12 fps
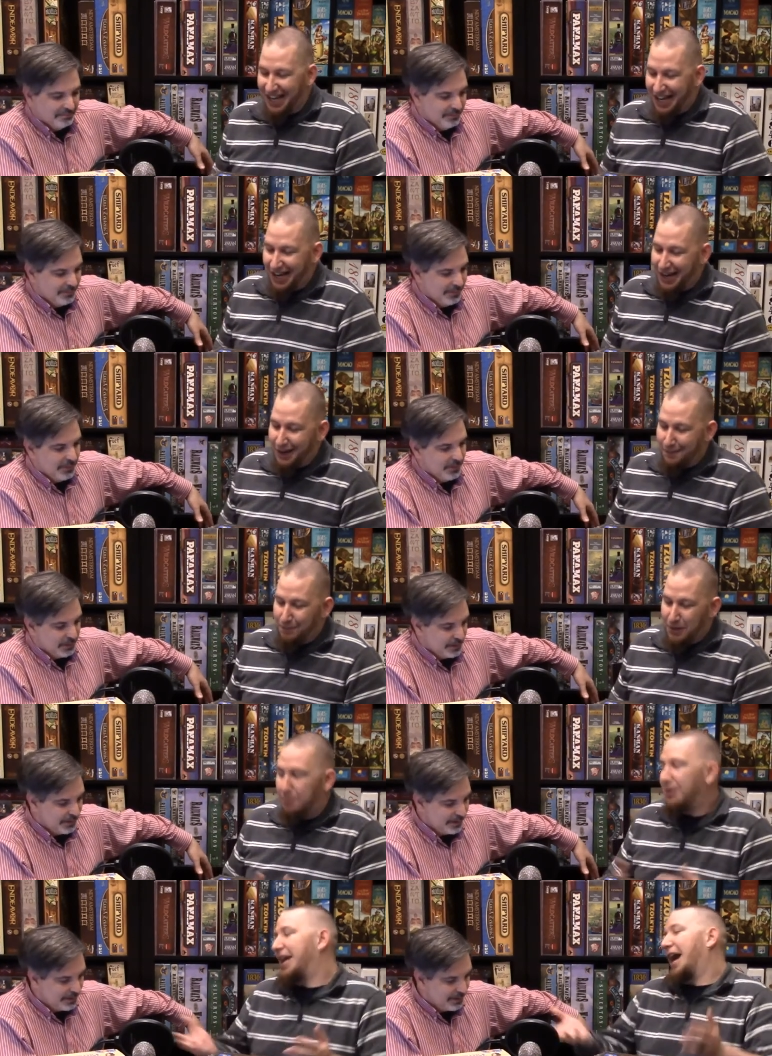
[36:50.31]
Speaker 1: Um,
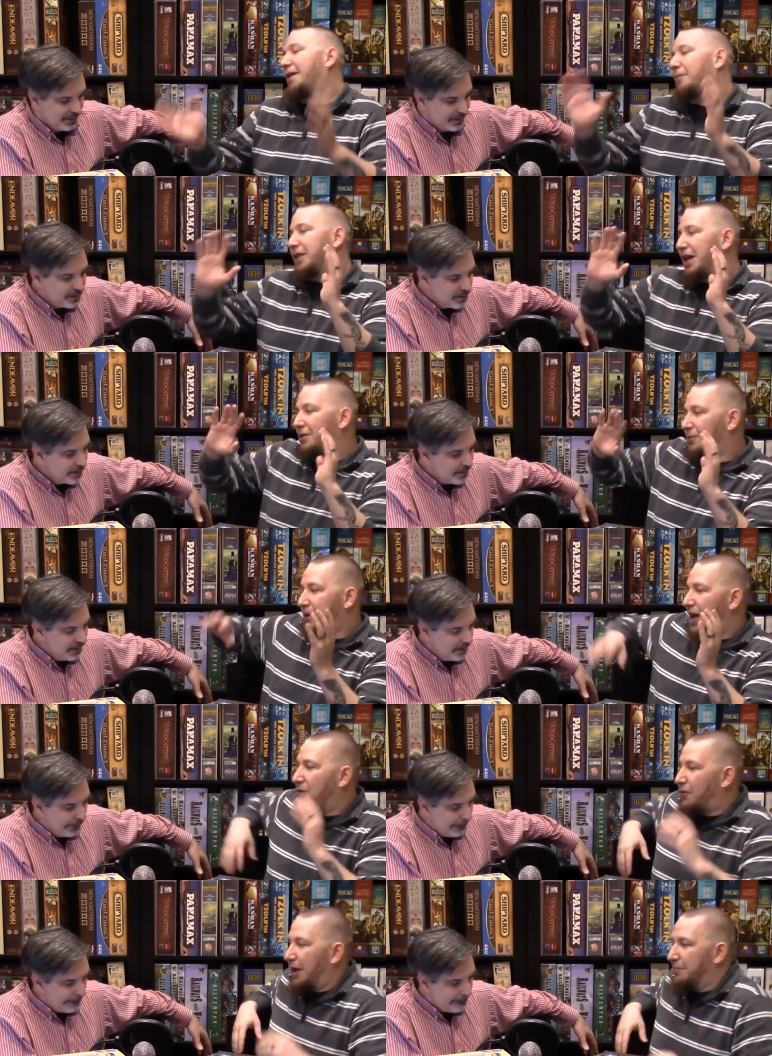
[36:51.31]
but yeah, without
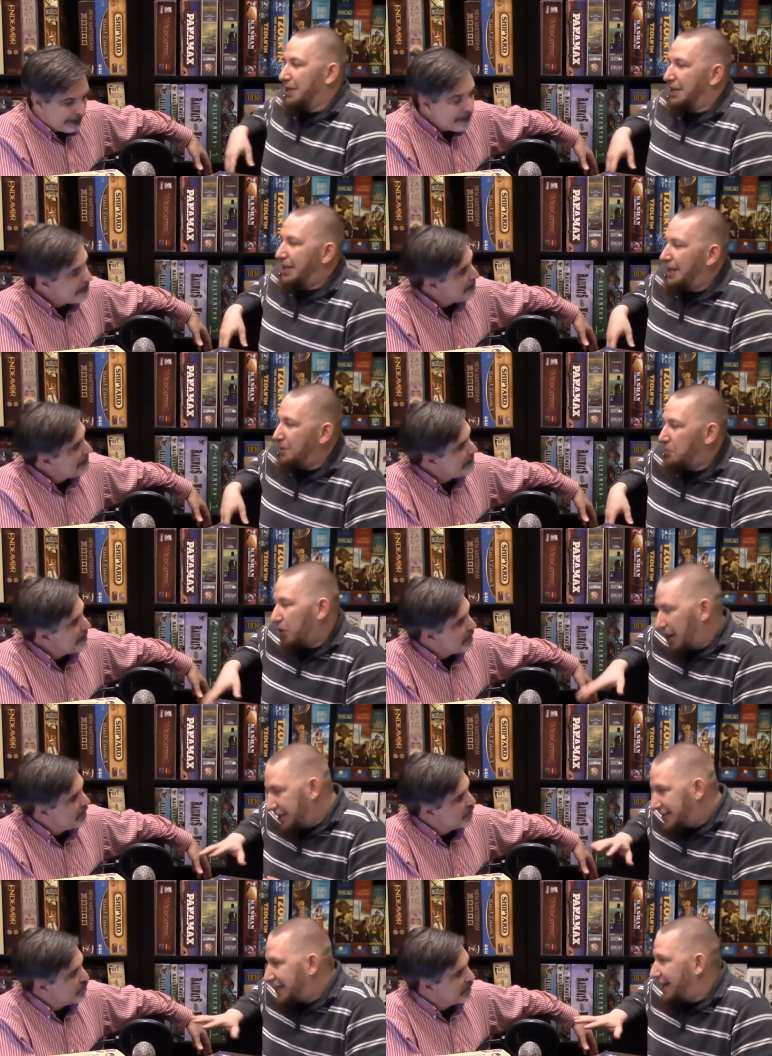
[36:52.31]
without rambling anymore,
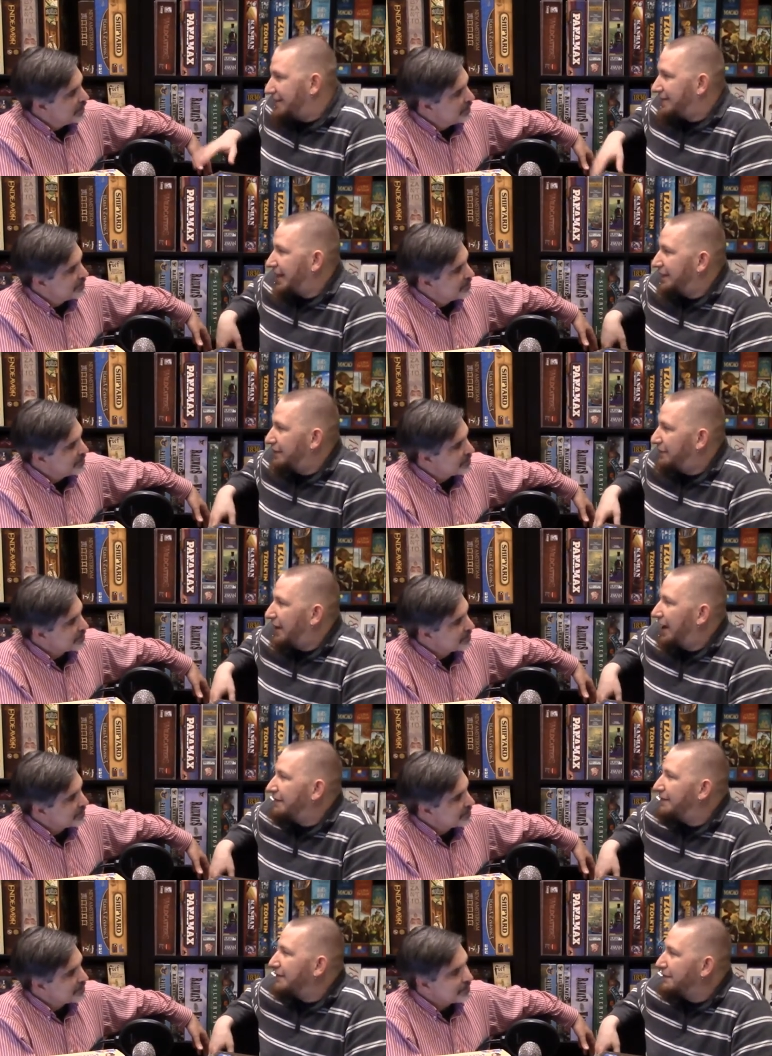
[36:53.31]
I'd say sure. solid
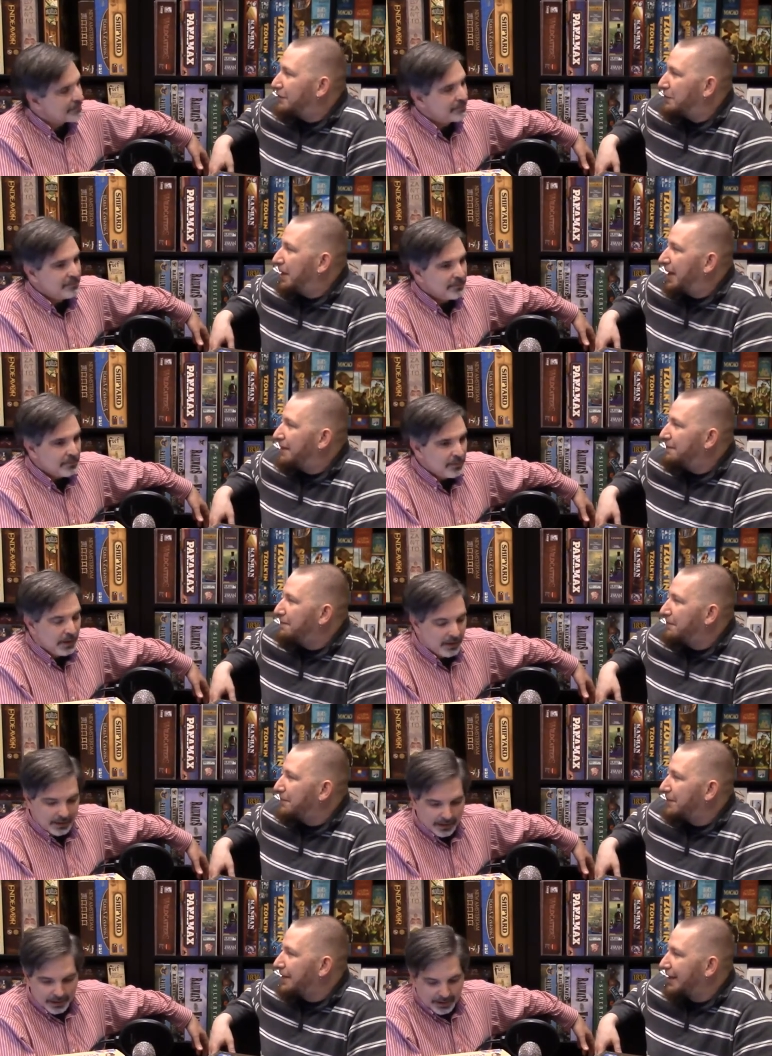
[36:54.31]
five for me.
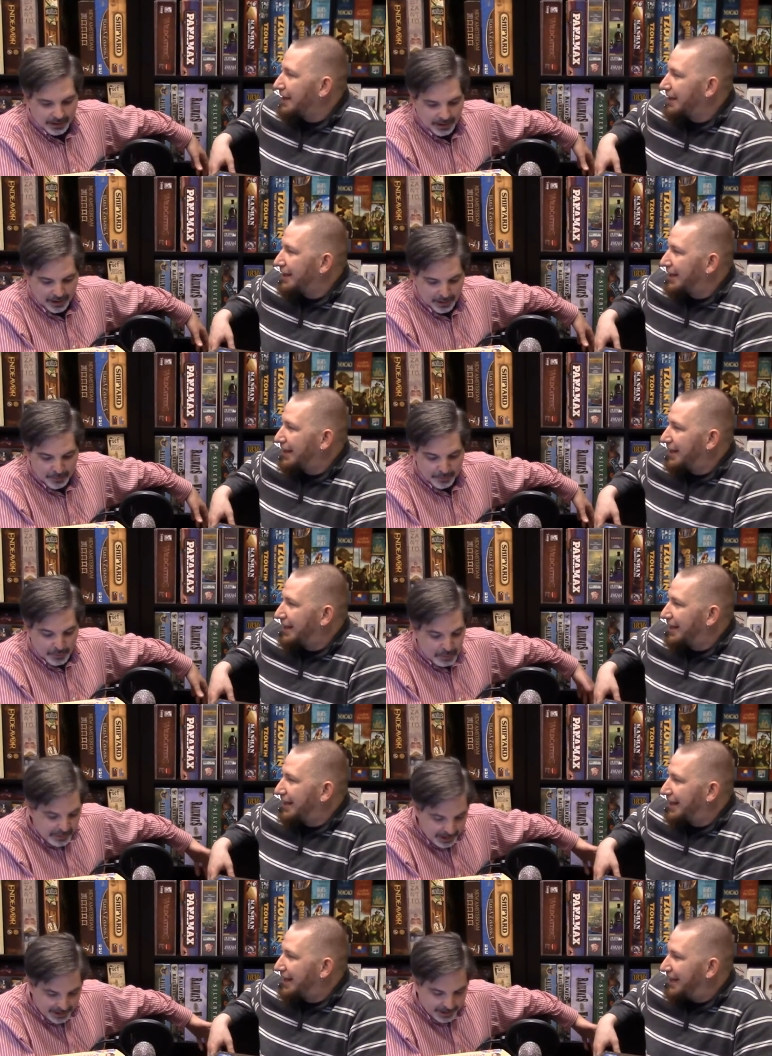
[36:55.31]
Speaker 2: Um, for
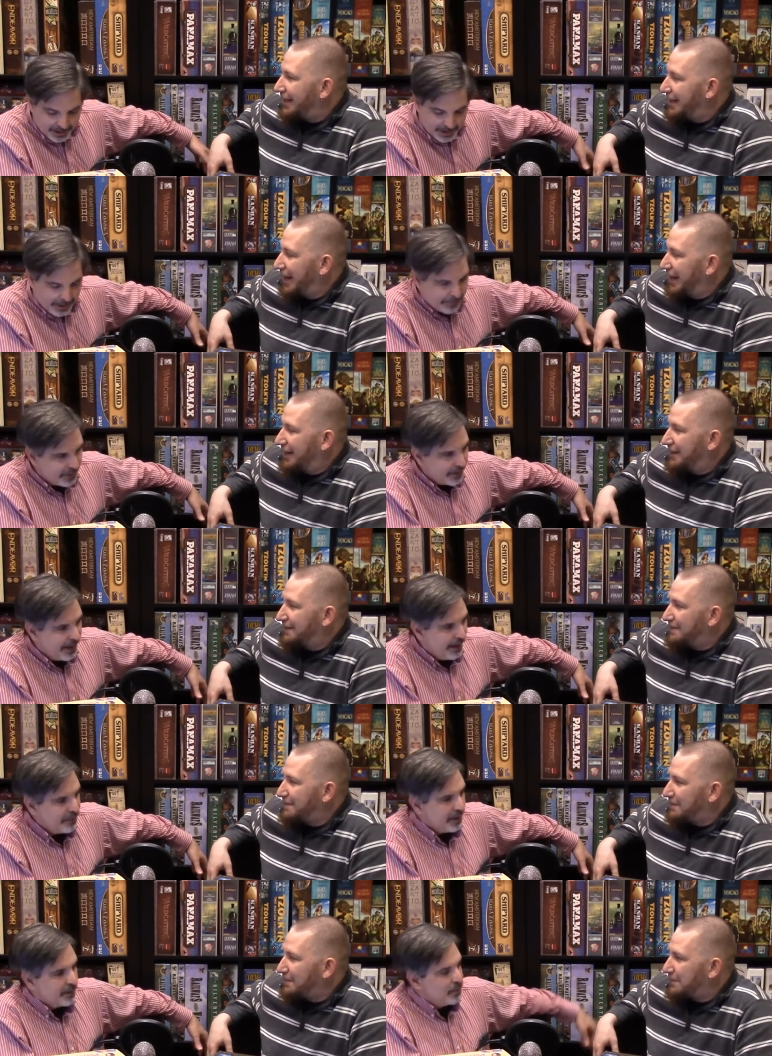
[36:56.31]
me, yeah. given,
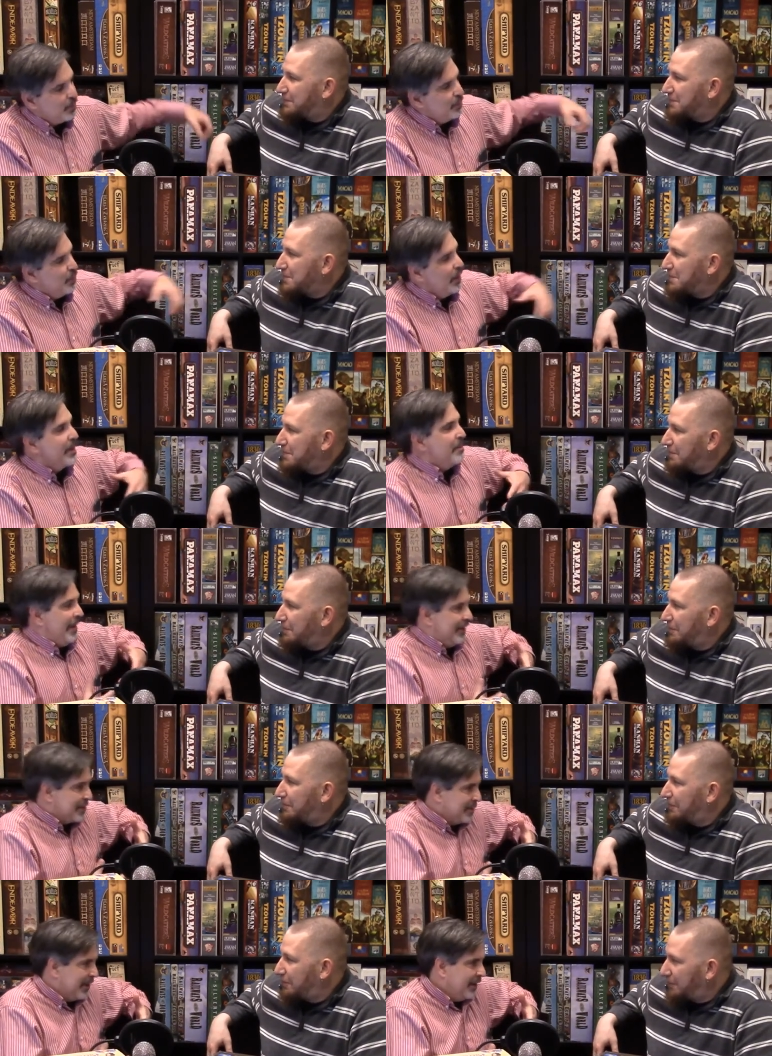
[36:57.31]
given what it meant
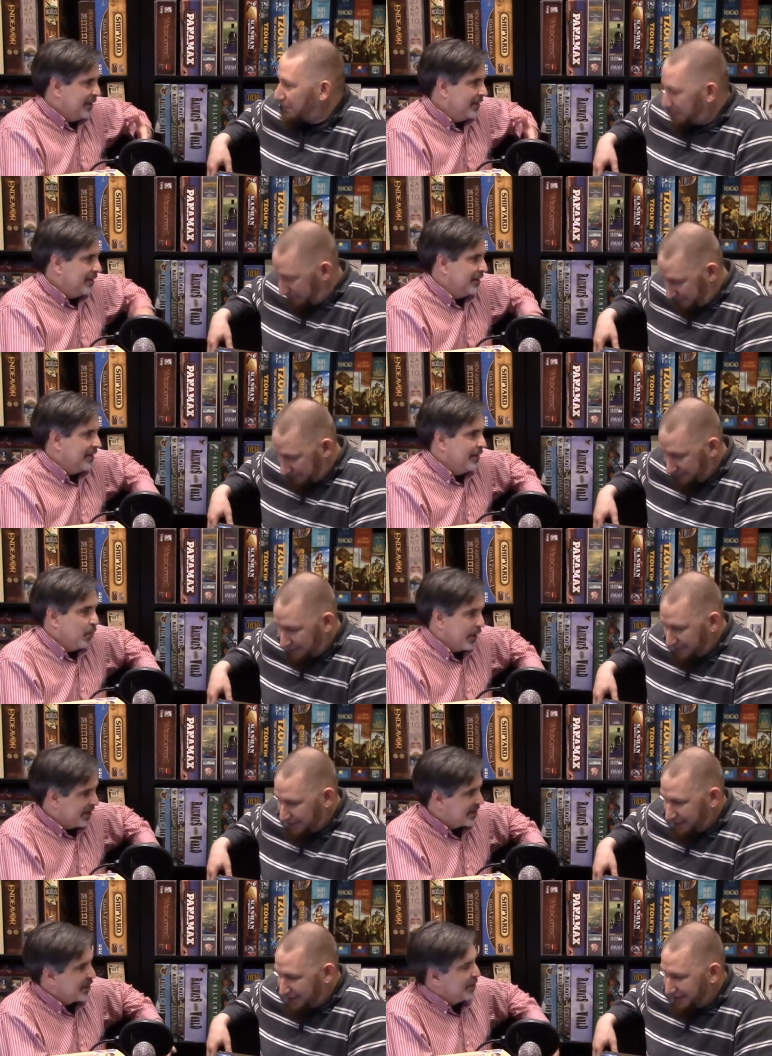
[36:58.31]
to me, mm-hmm. what
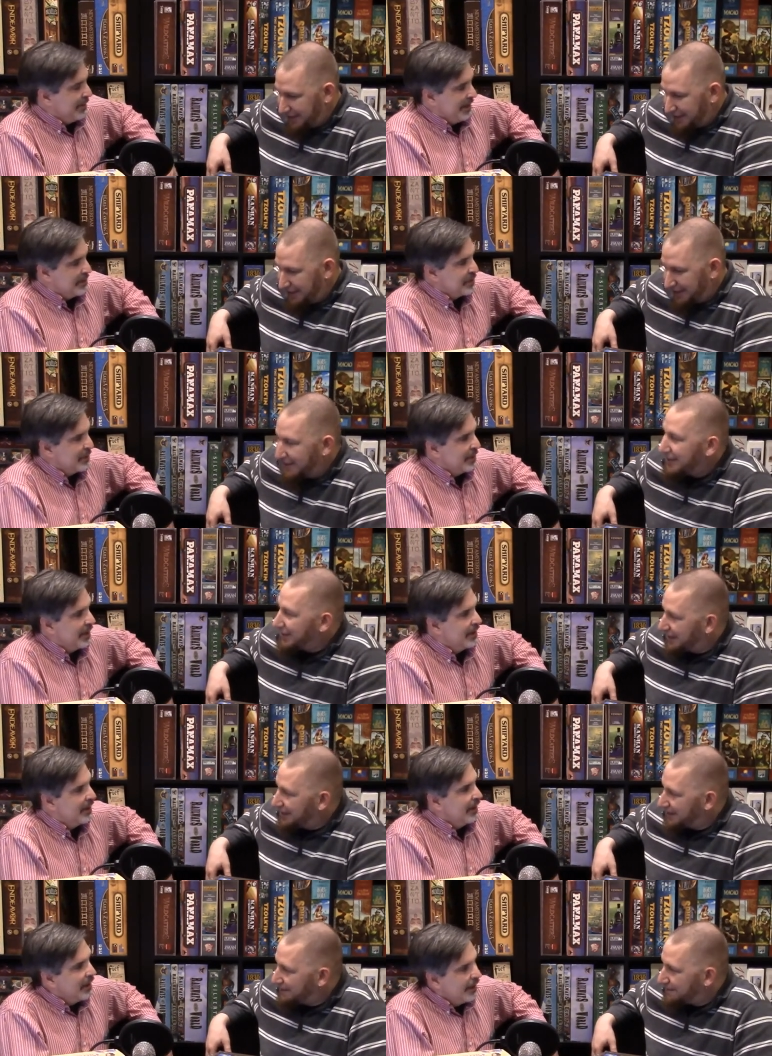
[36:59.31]
it still means to me,
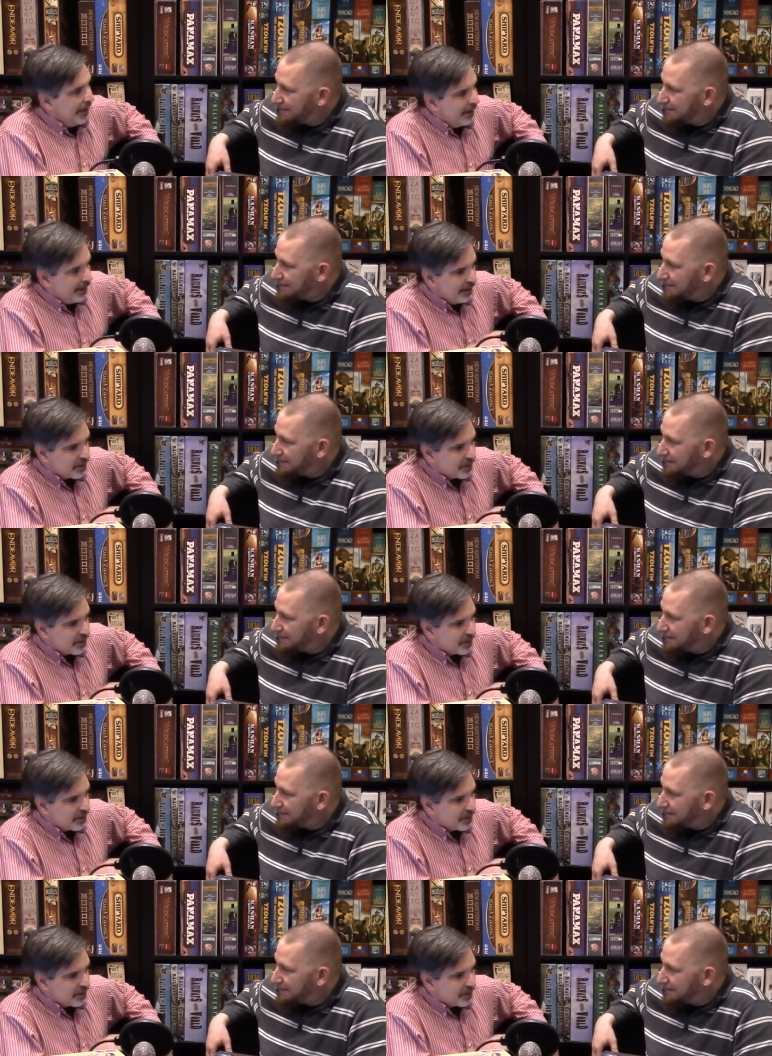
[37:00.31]
its